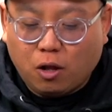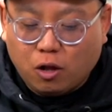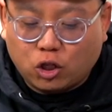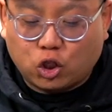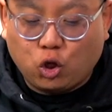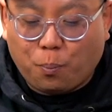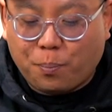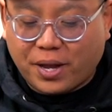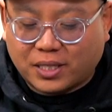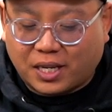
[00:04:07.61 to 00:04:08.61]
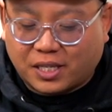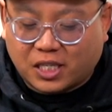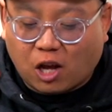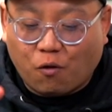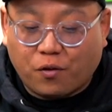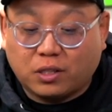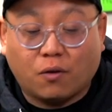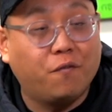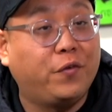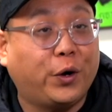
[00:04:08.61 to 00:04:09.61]
soup base itself is
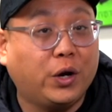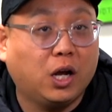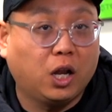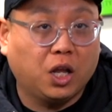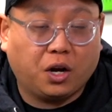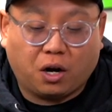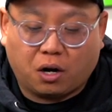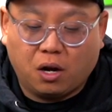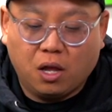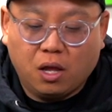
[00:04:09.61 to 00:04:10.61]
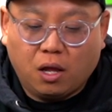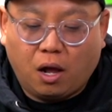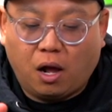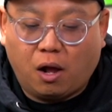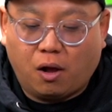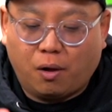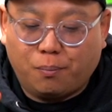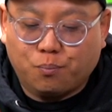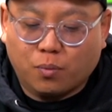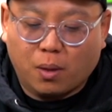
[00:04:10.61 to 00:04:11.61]
very clear,
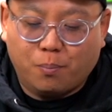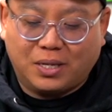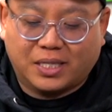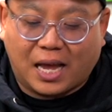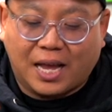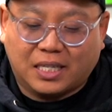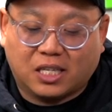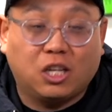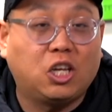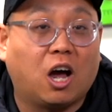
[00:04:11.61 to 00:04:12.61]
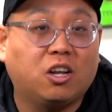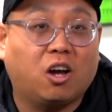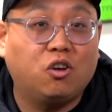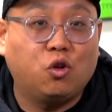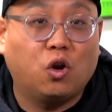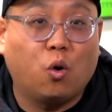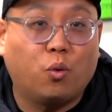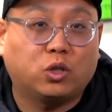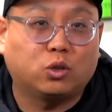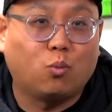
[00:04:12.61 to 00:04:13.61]
besides the dandan noodle,
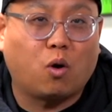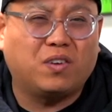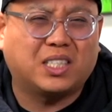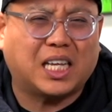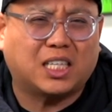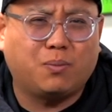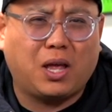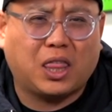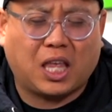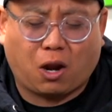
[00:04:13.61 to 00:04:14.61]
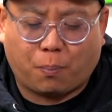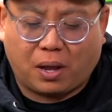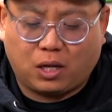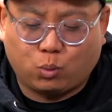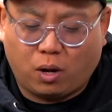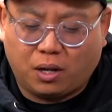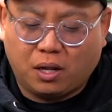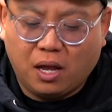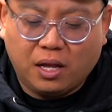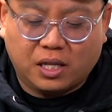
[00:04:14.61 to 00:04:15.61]
which is more of a sesame, thicker paste one.
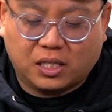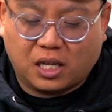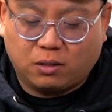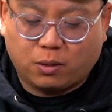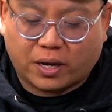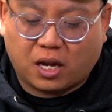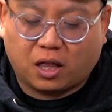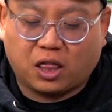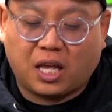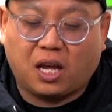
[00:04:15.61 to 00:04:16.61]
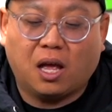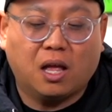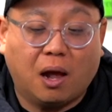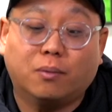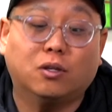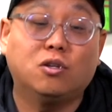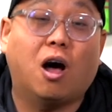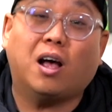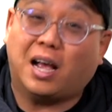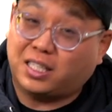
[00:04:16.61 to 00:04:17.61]
This seems to be like a thick,
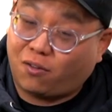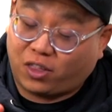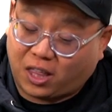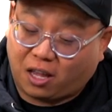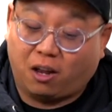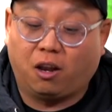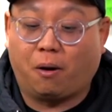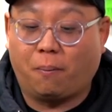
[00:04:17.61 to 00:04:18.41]
not as of a thick, clear